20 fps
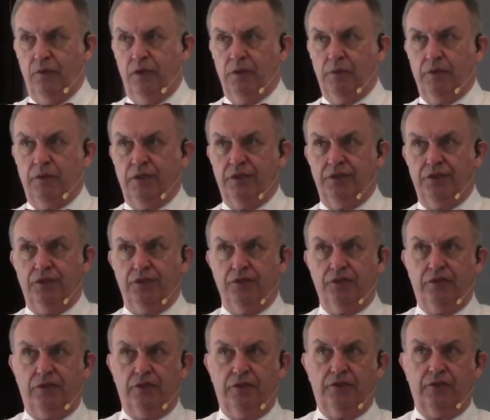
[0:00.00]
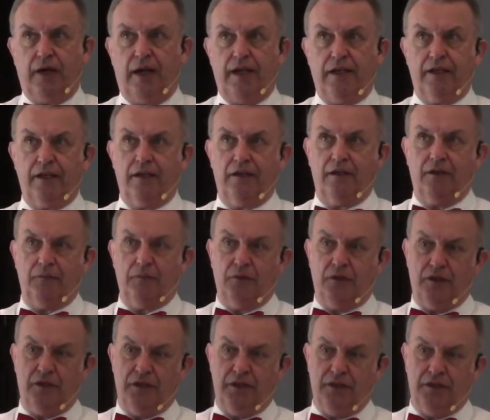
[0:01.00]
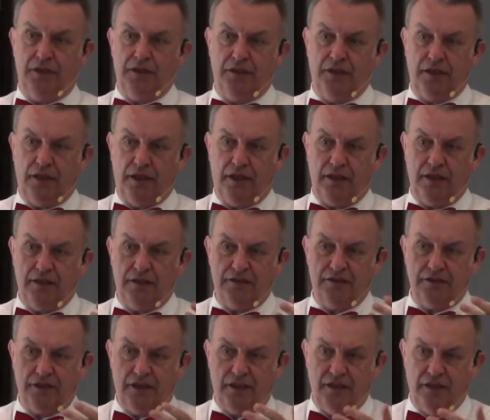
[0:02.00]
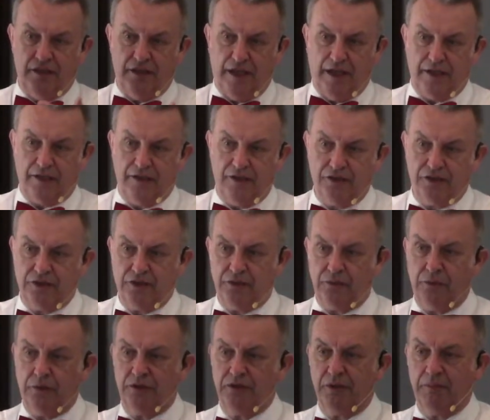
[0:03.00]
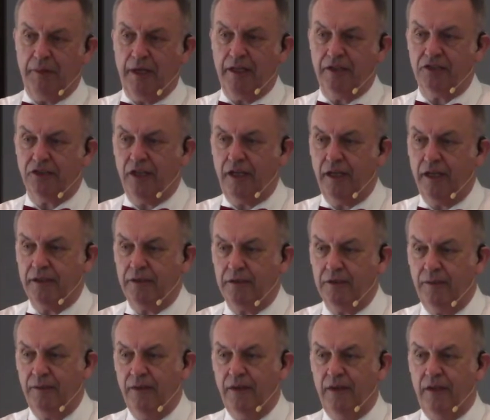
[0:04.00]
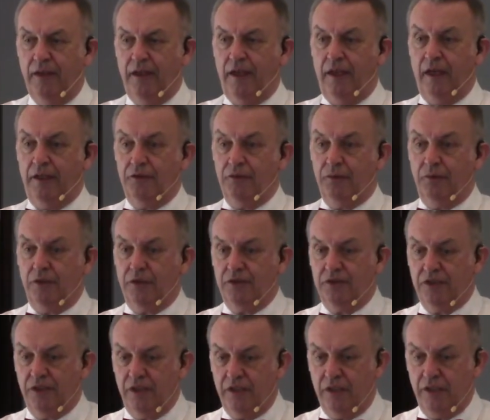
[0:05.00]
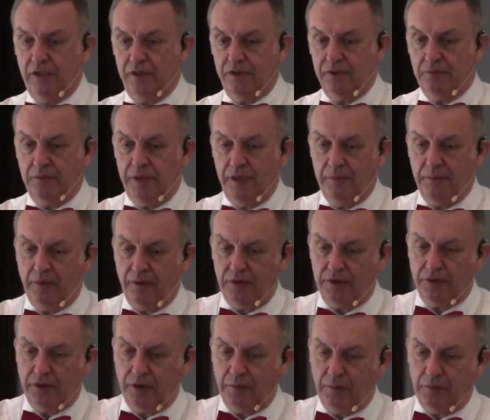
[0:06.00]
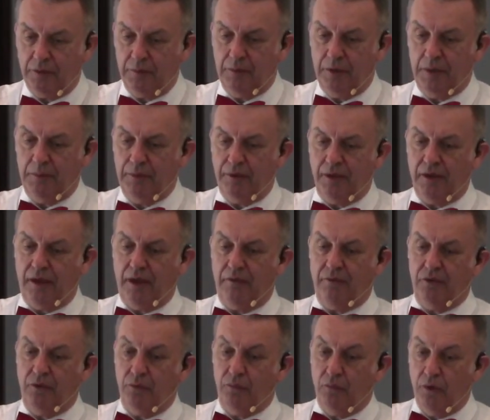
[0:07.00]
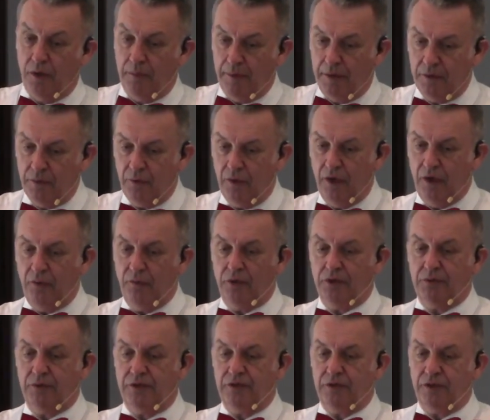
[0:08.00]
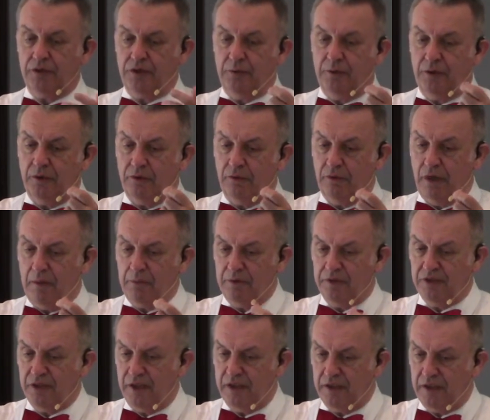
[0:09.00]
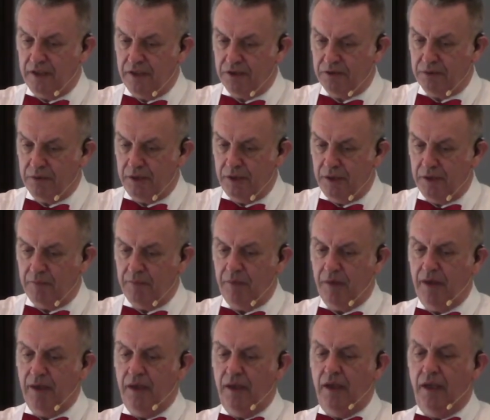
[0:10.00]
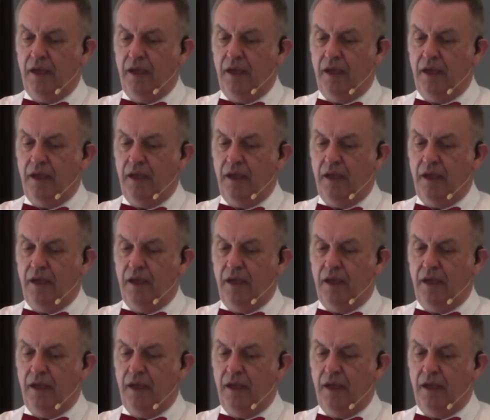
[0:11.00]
we were introduced to the dragon where he is antagonistic towards the man-child and towards his people, to the people of the woman, which we took to represent Israel.